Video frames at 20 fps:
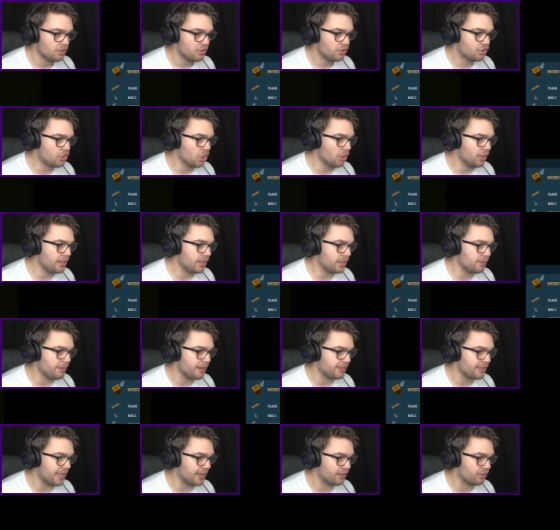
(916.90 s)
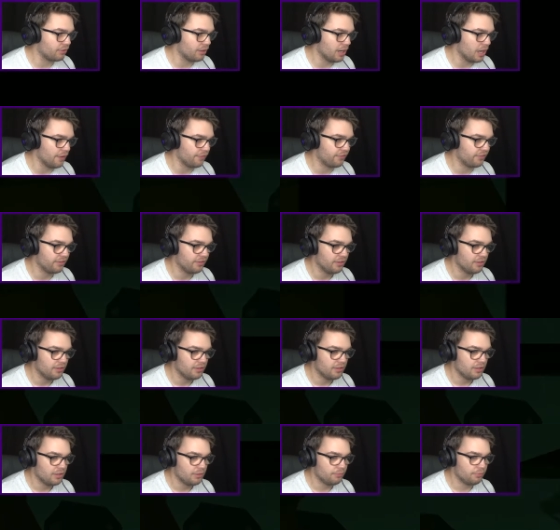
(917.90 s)
Surely I can make that. Craft.
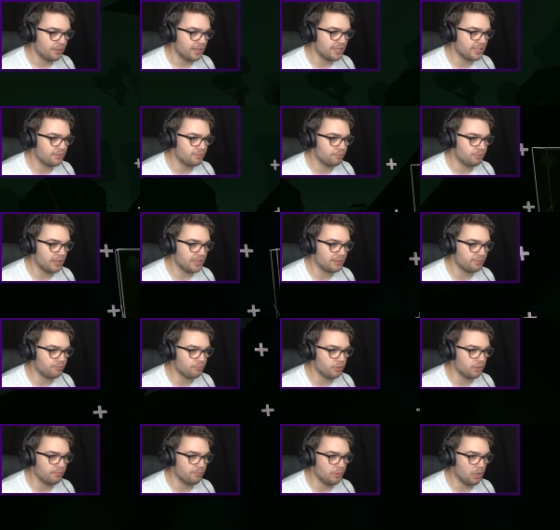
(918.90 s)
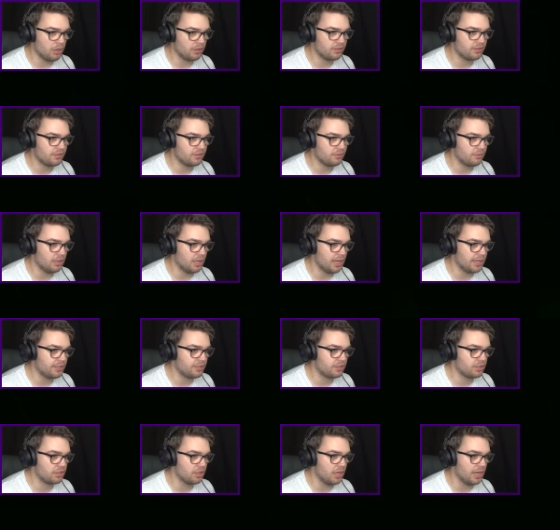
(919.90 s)
Place wooden box. I
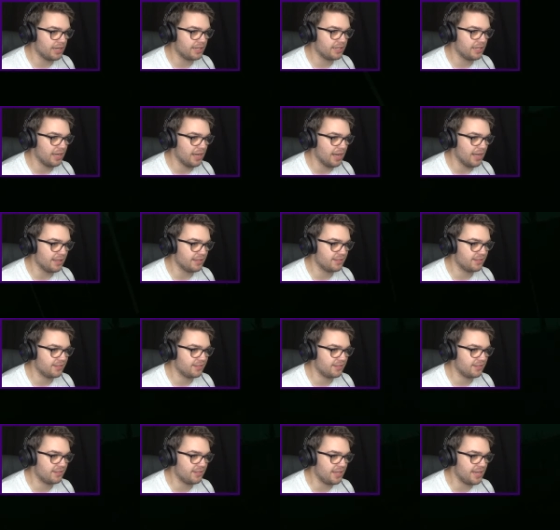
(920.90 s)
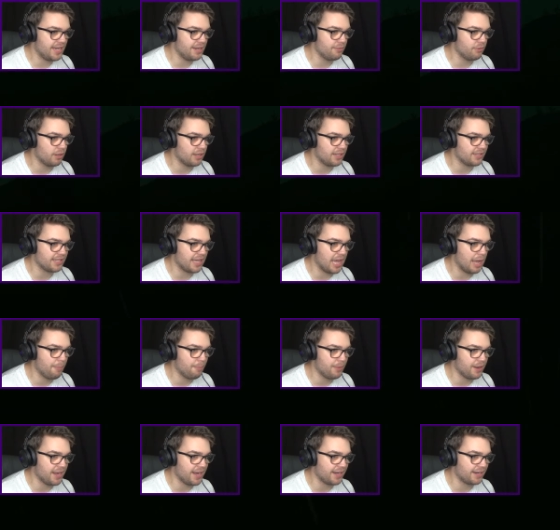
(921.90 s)
can't see what is
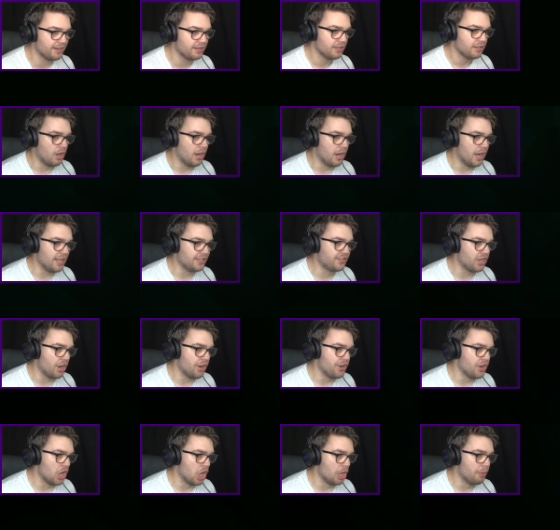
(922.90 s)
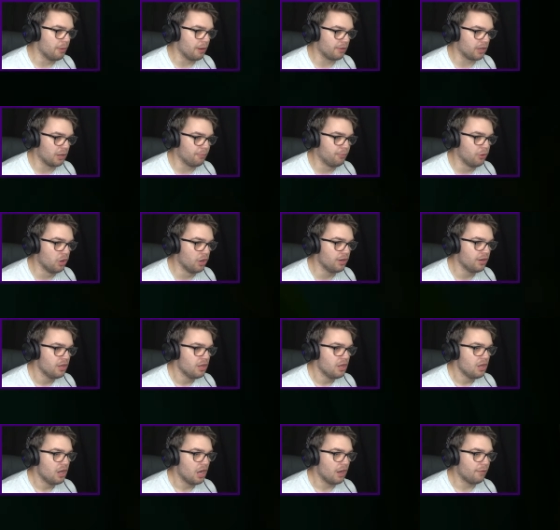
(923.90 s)
happening. All right, I don't know, but I'm going to put...
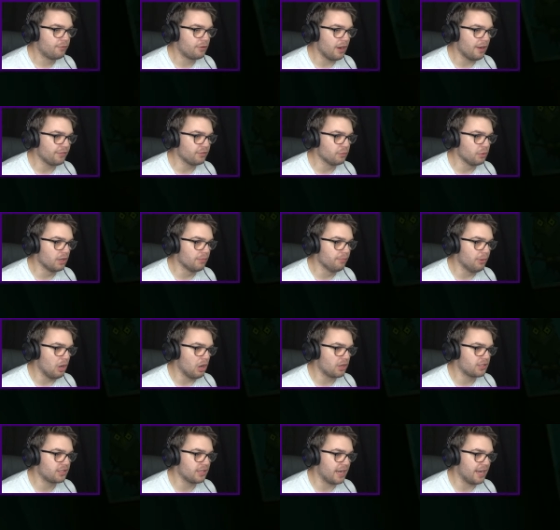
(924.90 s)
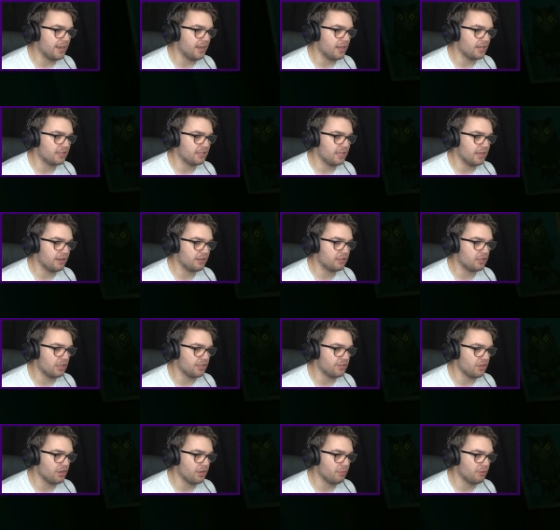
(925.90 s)
I've crafted a wooden box, and I
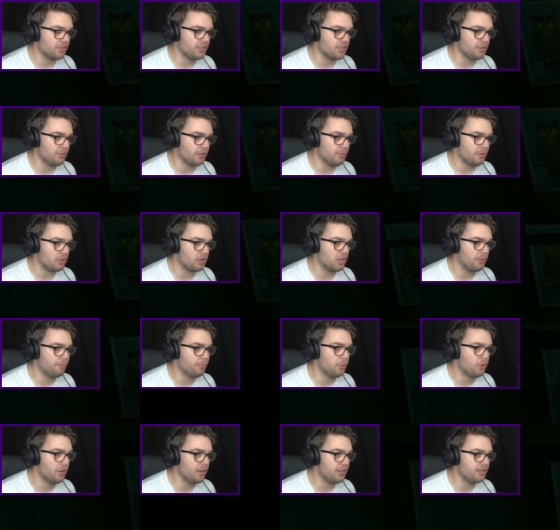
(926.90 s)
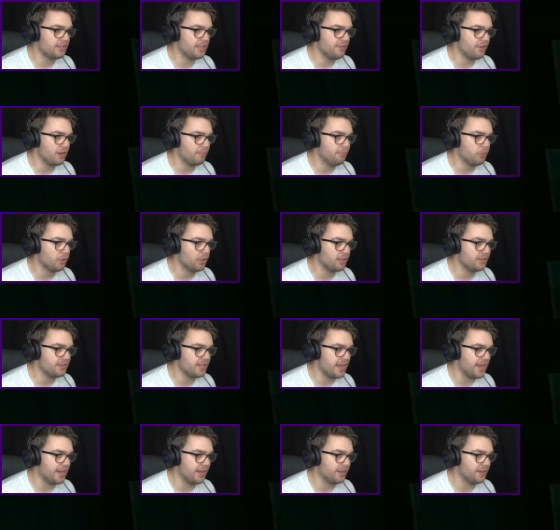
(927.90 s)
don't know what to do with it, but I'm going to put... See if I can put it
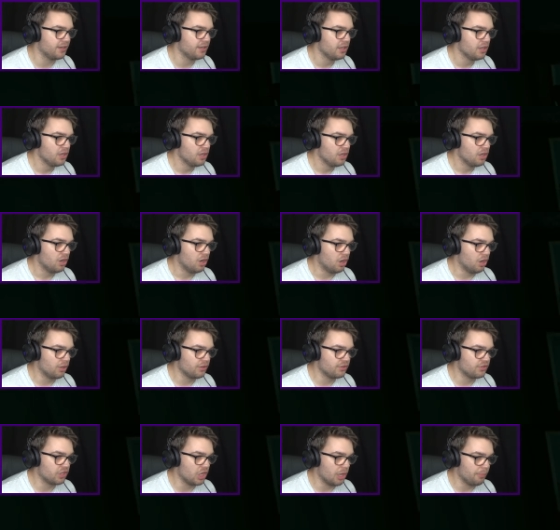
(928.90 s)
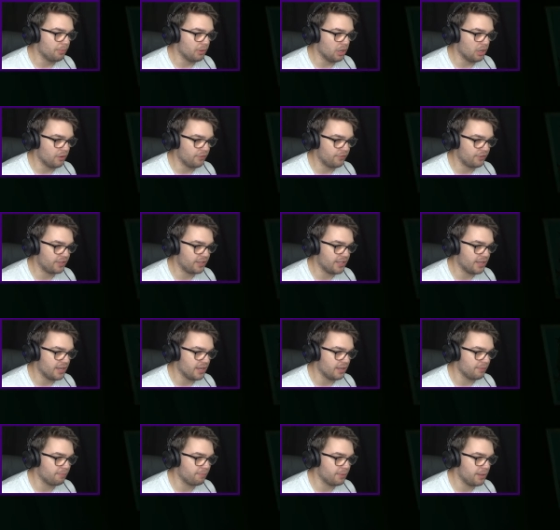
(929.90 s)
down on top of
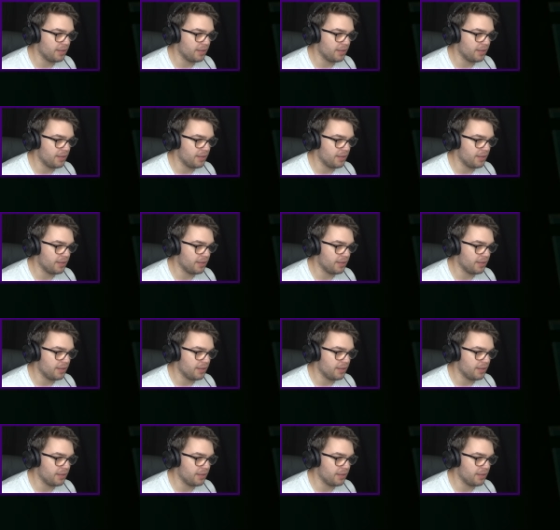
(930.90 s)
here.